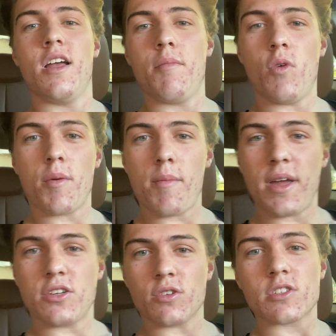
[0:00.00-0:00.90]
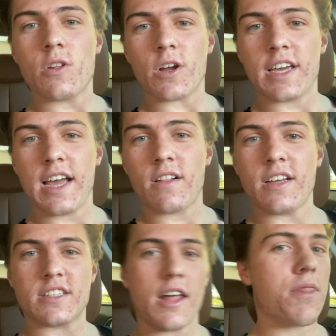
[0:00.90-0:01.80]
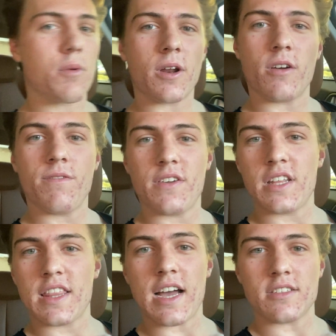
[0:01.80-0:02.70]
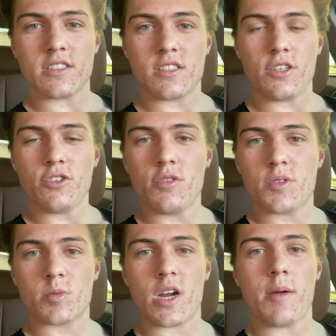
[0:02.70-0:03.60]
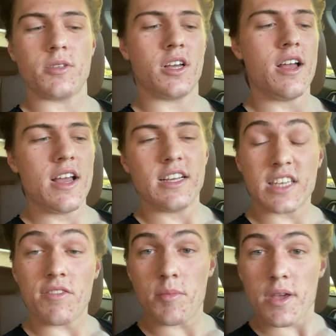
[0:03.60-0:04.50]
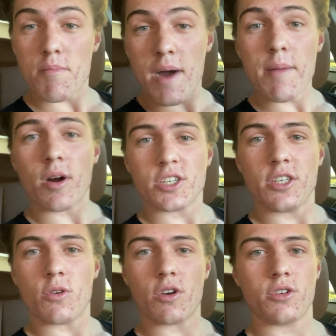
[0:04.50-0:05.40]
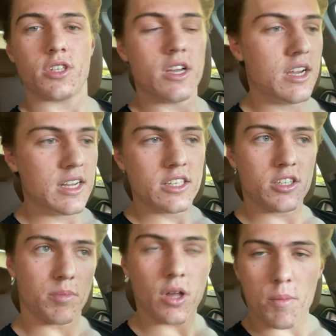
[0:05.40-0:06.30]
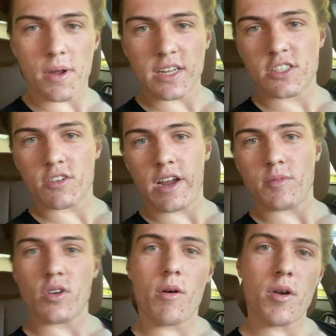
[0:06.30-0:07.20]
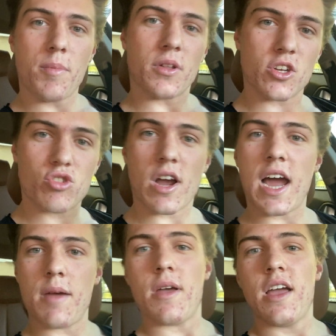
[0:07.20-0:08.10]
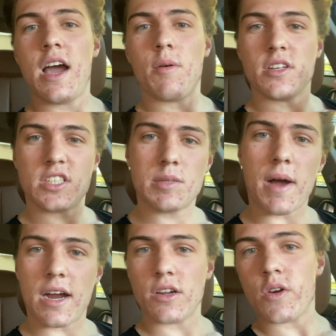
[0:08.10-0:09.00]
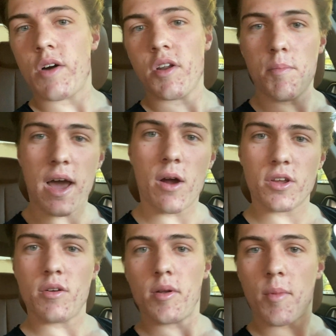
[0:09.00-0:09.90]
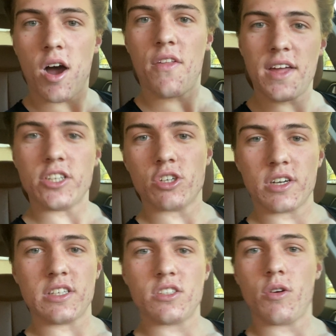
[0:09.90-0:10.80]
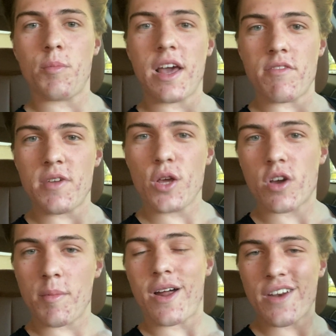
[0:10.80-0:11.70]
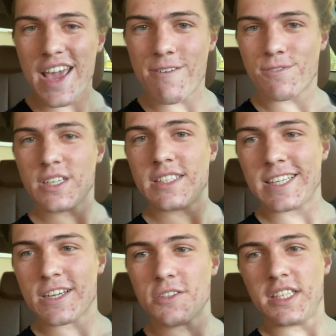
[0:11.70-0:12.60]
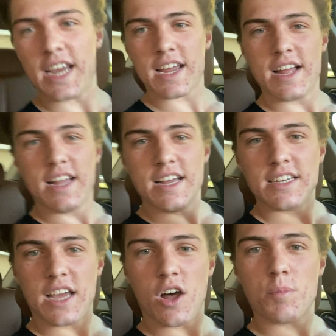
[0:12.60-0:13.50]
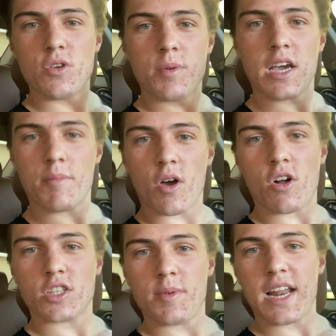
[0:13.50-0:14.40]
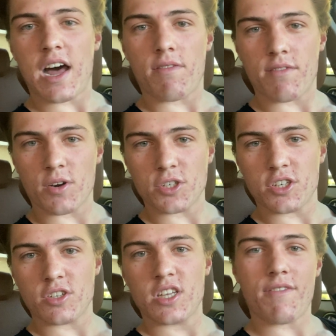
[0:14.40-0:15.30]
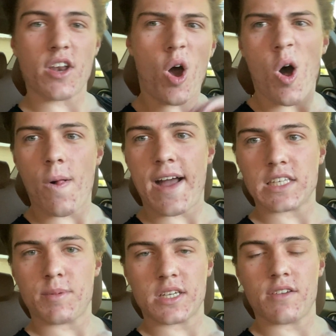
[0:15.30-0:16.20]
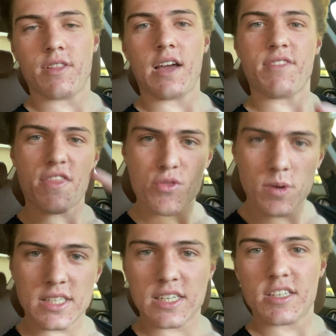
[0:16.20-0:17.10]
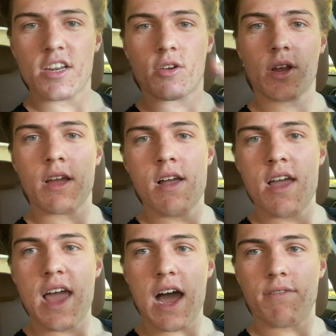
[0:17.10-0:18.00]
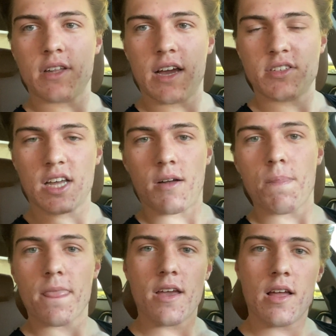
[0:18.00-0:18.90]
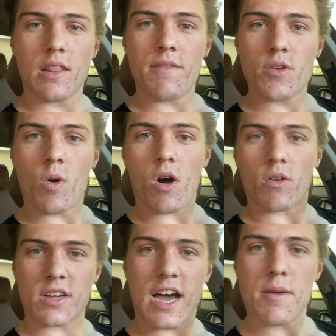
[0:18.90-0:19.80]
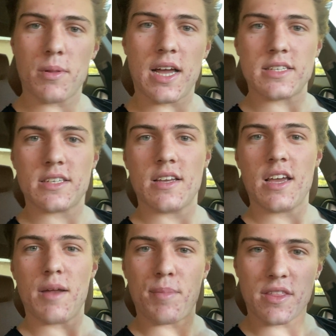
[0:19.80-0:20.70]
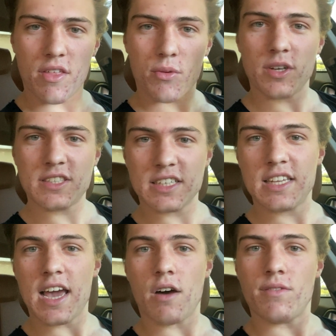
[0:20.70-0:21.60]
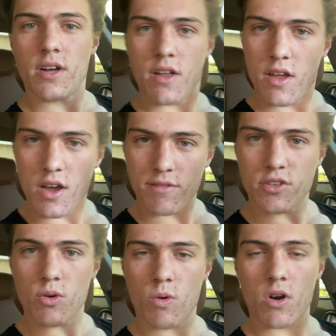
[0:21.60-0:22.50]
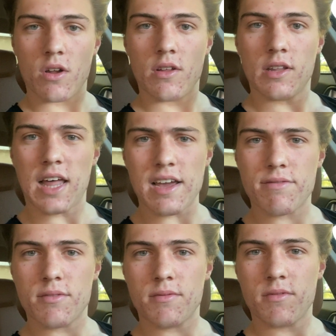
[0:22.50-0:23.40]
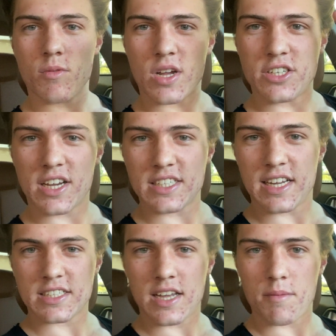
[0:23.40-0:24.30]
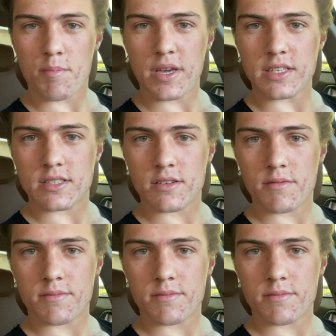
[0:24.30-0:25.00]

One of my mentors, Clark Kegley, he's got 350,000 YouTube subscribers. It's given me my marching orders to blow up on Instagram. So I want to build a tribe. I want to inspire you. I want to empower you, and I'm on that journey. So I'm going to have a video coming out every single day to help you become the ultimate alpha version of yourself in all aspects of life, that 360-degree alpha lifestyle. Love you all. God bless, and be the 360 alpha of your life. We'll catch you guys next time. Peace.